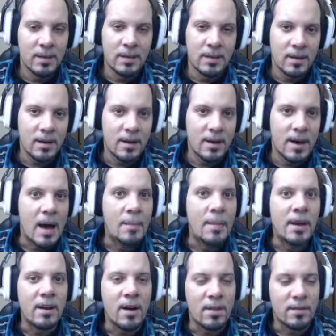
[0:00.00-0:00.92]
I
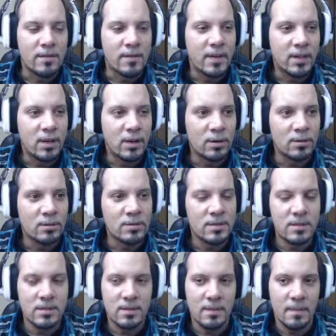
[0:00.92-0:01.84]
made other
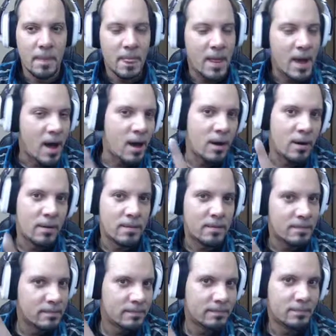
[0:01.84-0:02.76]
videos. I'll
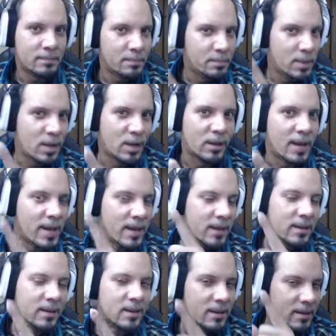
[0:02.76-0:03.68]
put a
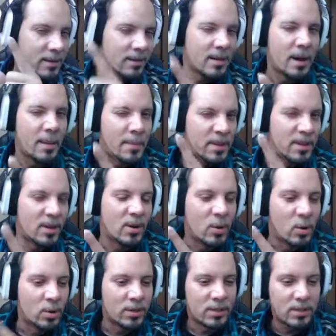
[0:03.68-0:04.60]
link up in the
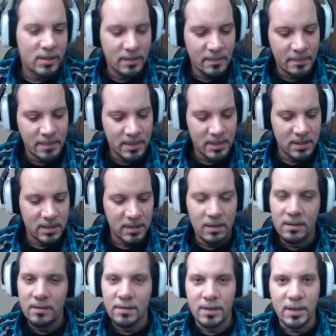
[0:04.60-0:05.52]
corner
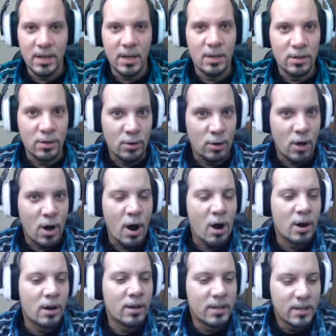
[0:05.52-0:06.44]
for you, a little
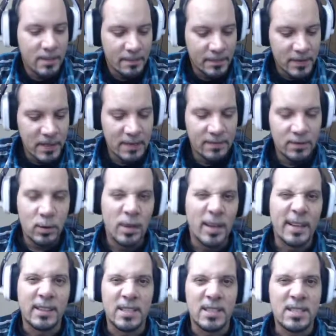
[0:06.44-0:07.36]
card, if you would
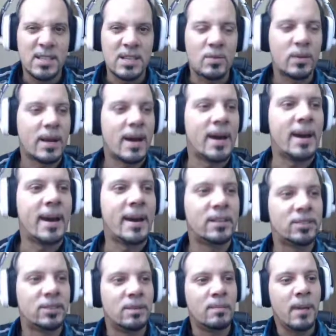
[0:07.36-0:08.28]
like to see what I
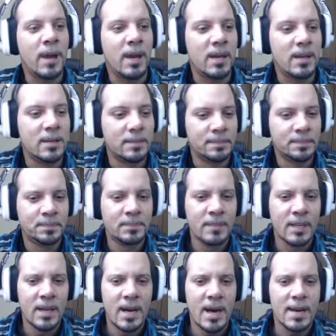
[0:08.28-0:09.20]
actually made.
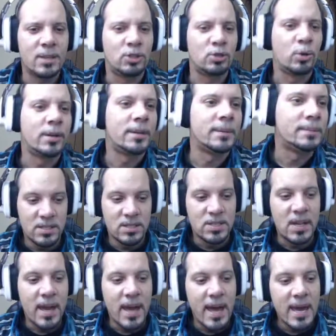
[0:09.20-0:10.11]
I enjoyed it.
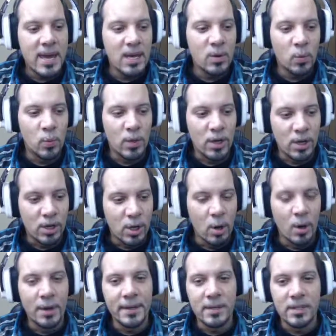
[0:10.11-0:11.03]
Today we are
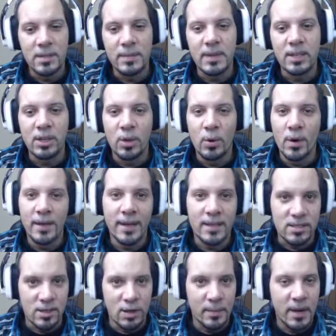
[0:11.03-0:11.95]
going to be doing,
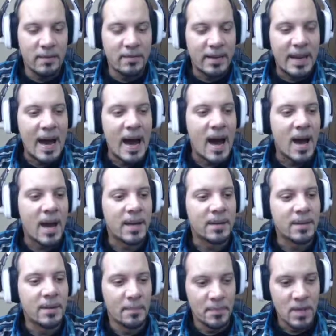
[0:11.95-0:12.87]
it's a little bit of a
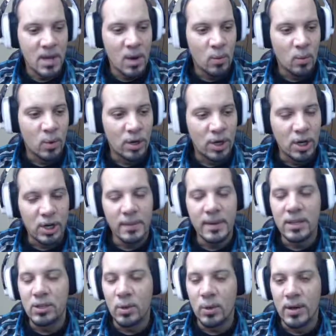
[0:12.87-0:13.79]
guide, we're going to be
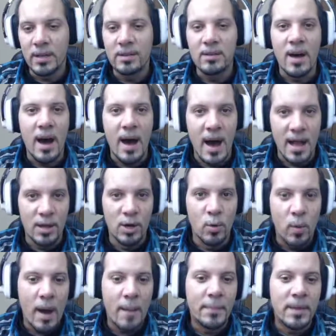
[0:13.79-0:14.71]
doing the hollow
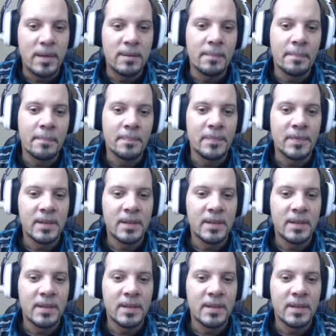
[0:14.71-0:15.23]
weapon